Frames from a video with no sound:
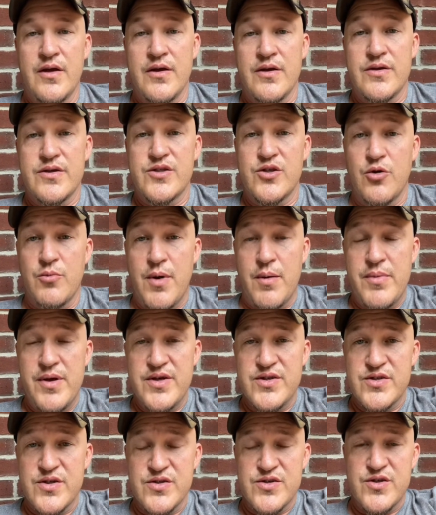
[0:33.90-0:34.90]
So, my
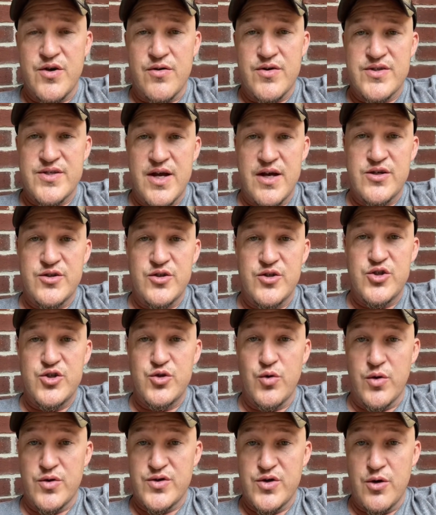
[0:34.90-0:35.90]
biggest concern is actually
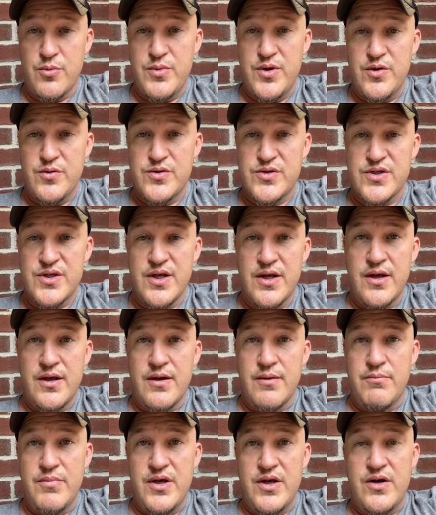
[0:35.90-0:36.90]
short term use
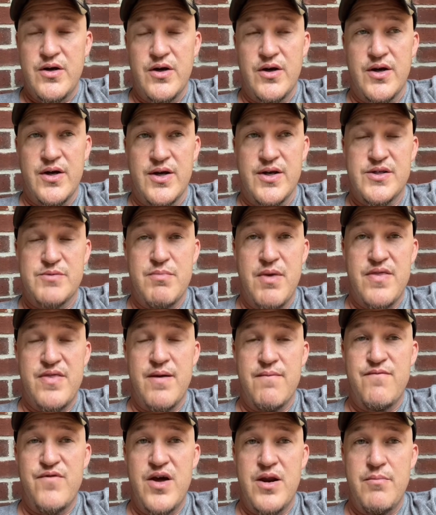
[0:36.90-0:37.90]
because
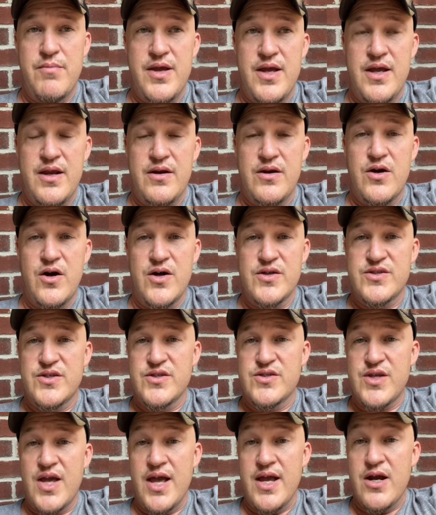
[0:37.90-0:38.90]
methamphetamine
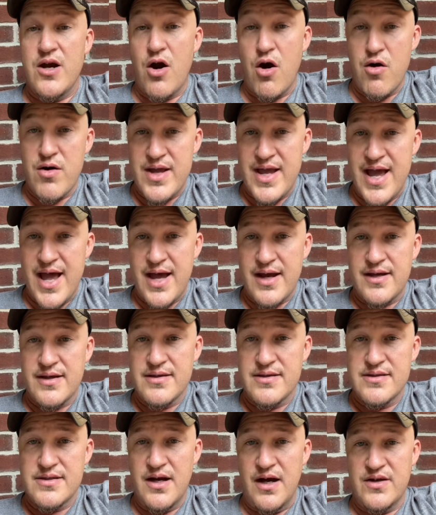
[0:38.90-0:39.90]
causes a cardiac
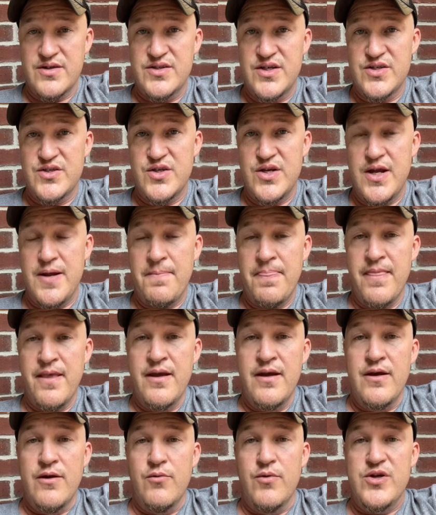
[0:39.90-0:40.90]
toxicity,
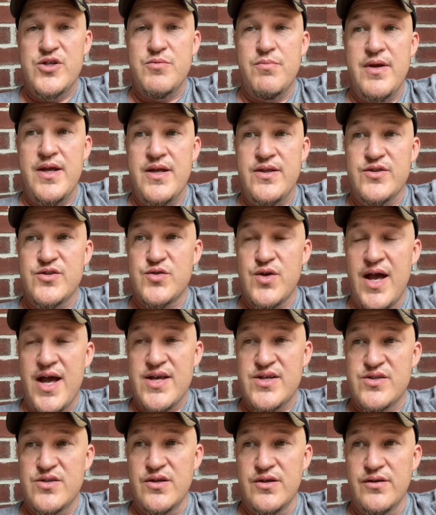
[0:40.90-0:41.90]
which means
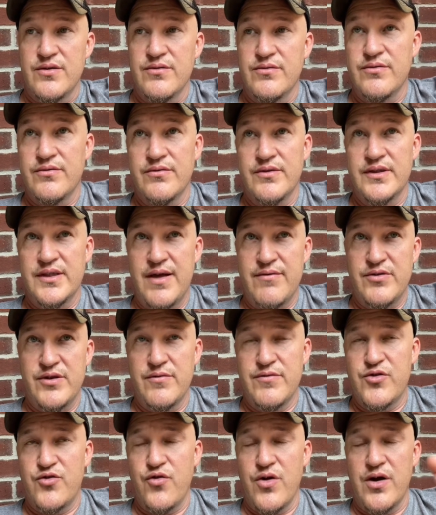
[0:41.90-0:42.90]
as the level
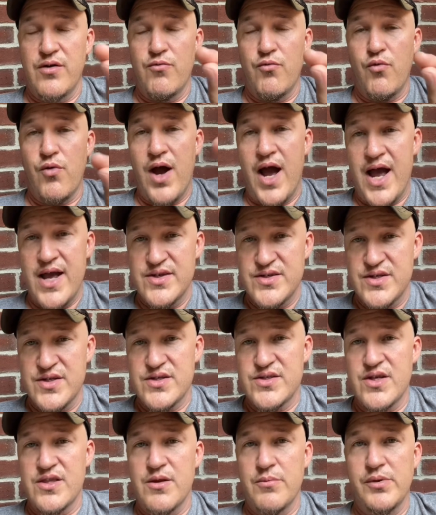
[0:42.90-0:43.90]
of the drug
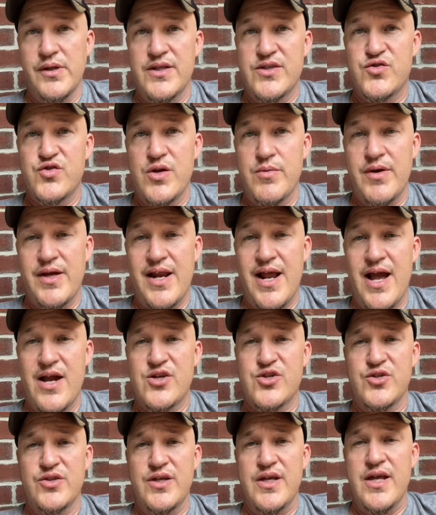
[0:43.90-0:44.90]
rises in the bloodstream, it can
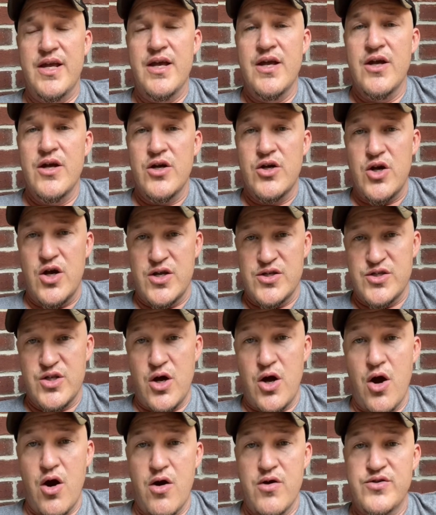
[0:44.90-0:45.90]
actually cause the
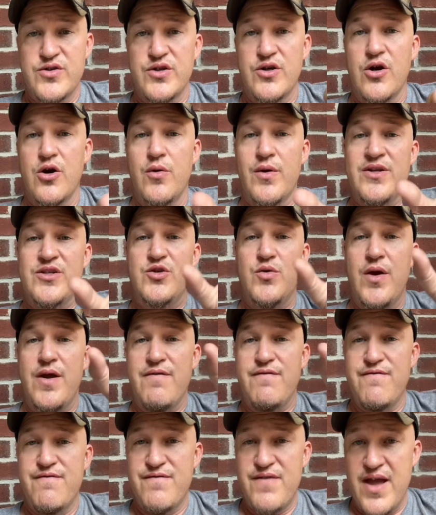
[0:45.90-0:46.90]
heart to go into a
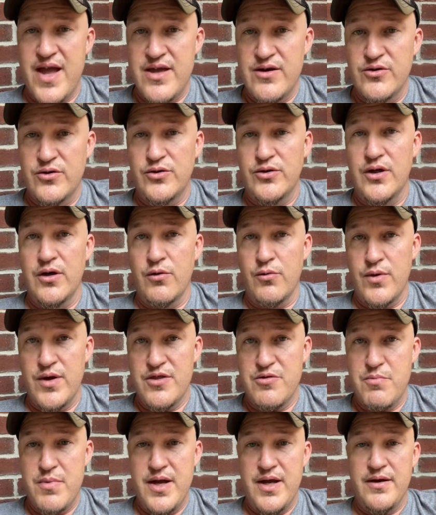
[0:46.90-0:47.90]
fatal
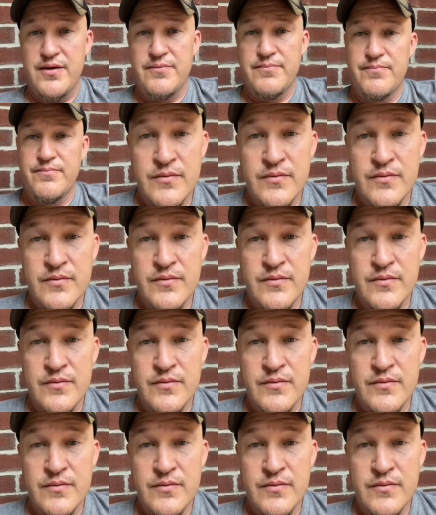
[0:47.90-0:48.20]
arrhythmia.